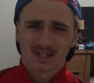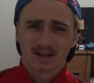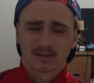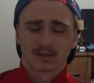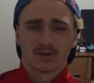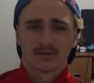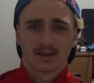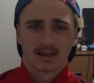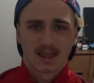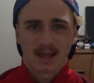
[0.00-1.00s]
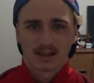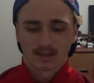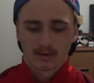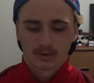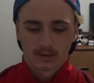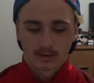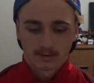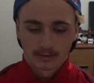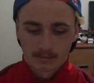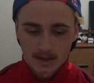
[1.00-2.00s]
I don't know if I like the hood
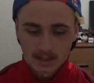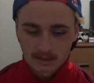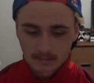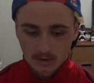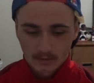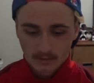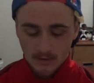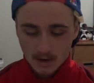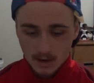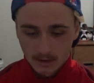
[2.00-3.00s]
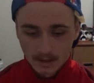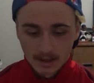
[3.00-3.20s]
too much, but overall,